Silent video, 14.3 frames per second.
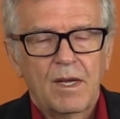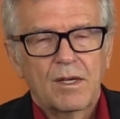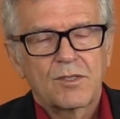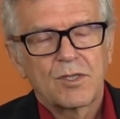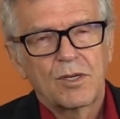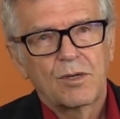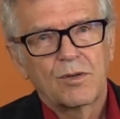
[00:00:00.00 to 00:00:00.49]

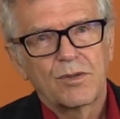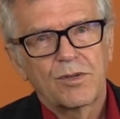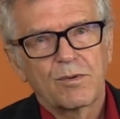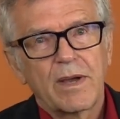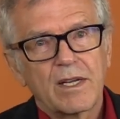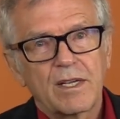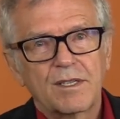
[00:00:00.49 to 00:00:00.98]
So
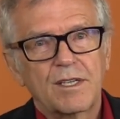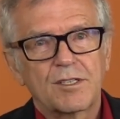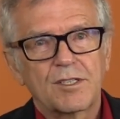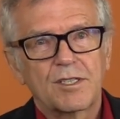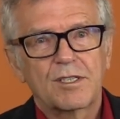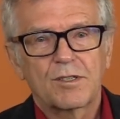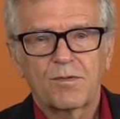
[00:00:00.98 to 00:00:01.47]
the
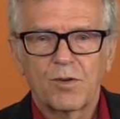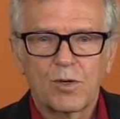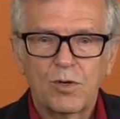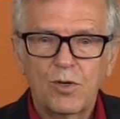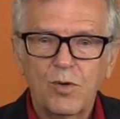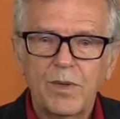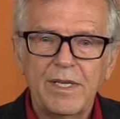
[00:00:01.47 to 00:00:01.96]
recognition is for
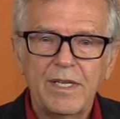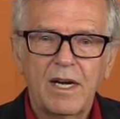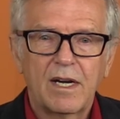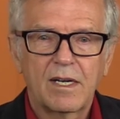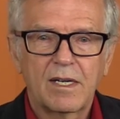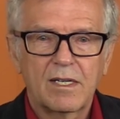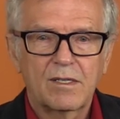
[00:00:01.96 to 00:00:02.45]
who we
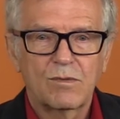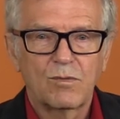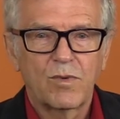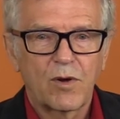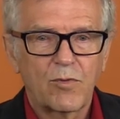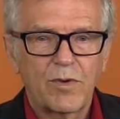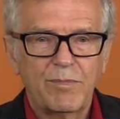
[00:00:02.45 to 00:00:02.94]
are,
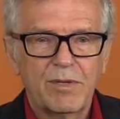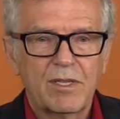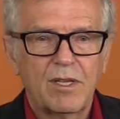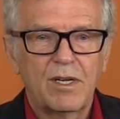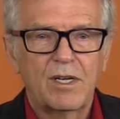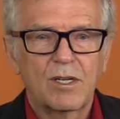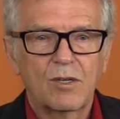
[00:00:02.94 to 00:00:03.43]
where we
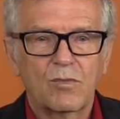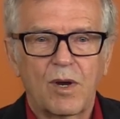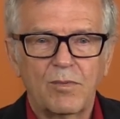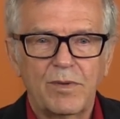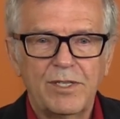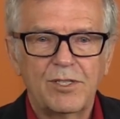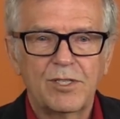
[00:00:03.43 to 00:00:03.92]
belong,
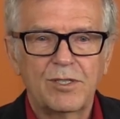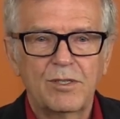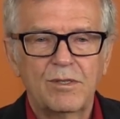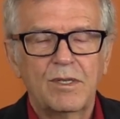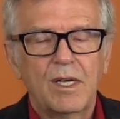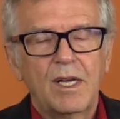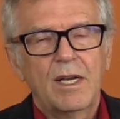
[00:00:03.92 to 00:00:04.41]
what we
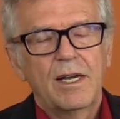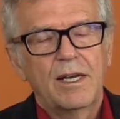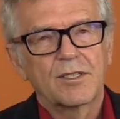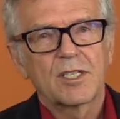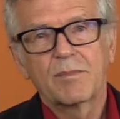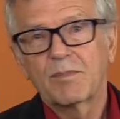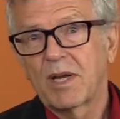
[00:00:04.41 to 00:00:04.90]
do,
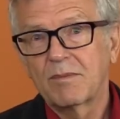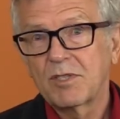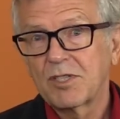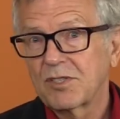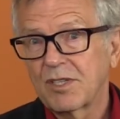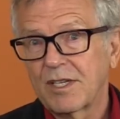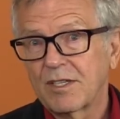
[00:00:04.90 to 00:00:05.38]
and sometimes
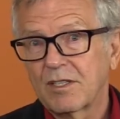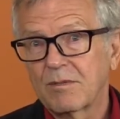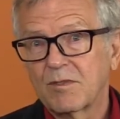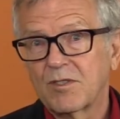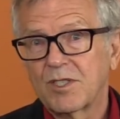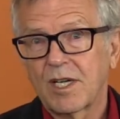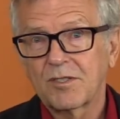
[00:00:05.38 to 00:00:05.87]
it's linked to
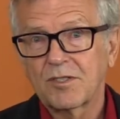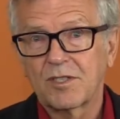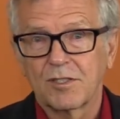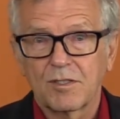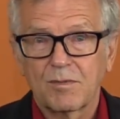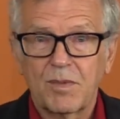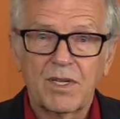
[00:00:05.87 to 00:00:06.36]

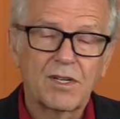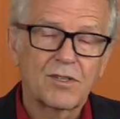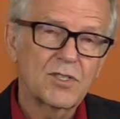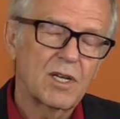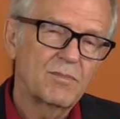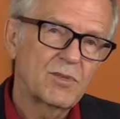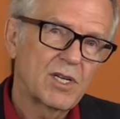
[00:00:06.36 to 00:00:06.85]
justice,
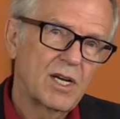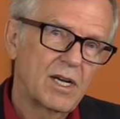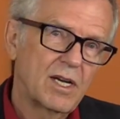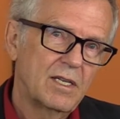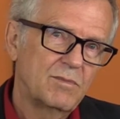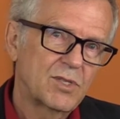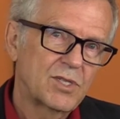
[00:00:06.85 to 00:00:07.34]
because
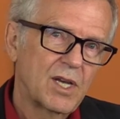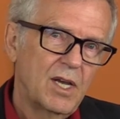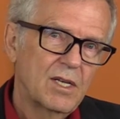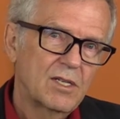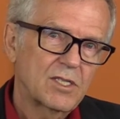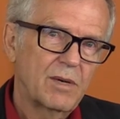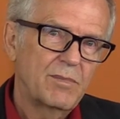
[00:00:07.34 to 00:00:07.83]
sometimes
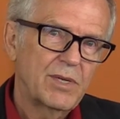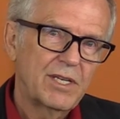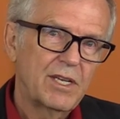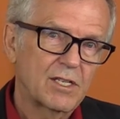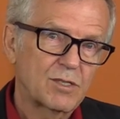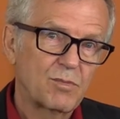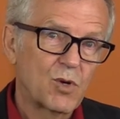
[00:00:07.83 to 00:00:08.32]
somebody
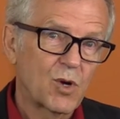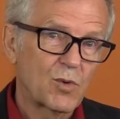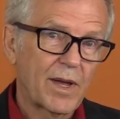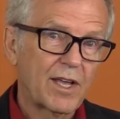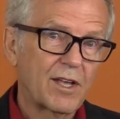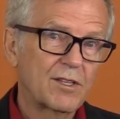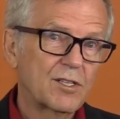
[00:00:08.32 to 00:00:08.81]
gets more
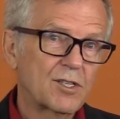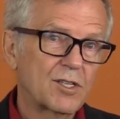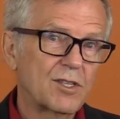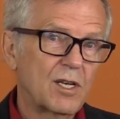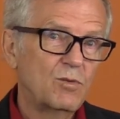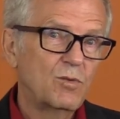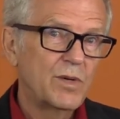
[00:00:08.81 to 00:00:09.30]

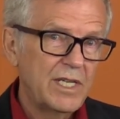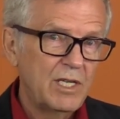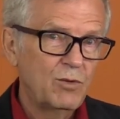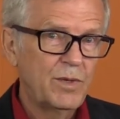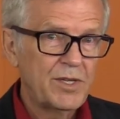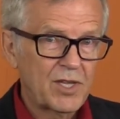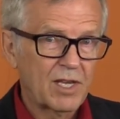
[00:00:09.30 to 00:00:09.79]
recognition than
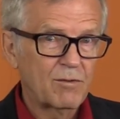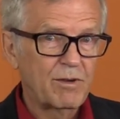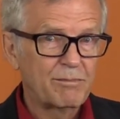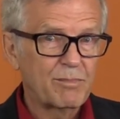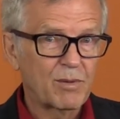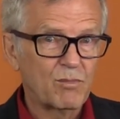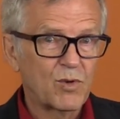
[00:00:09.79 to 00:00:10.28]
we think we
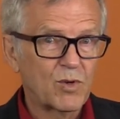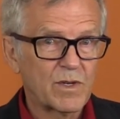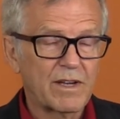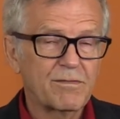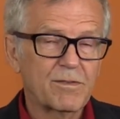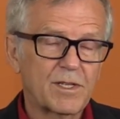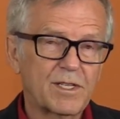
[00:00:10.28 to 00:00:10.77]
put more
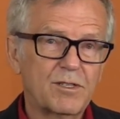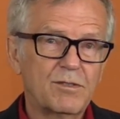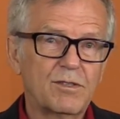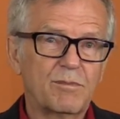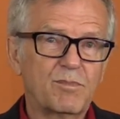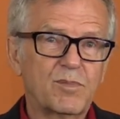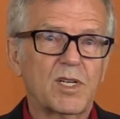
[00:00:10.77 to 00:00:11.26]
effort
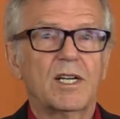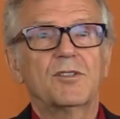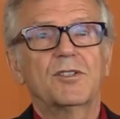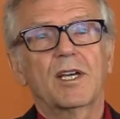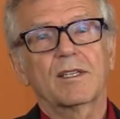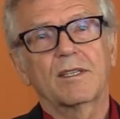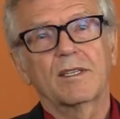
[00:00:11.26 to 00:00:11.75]
into a
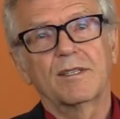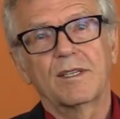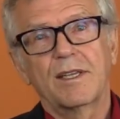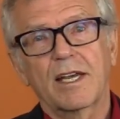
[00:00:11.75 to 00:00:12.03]
project than the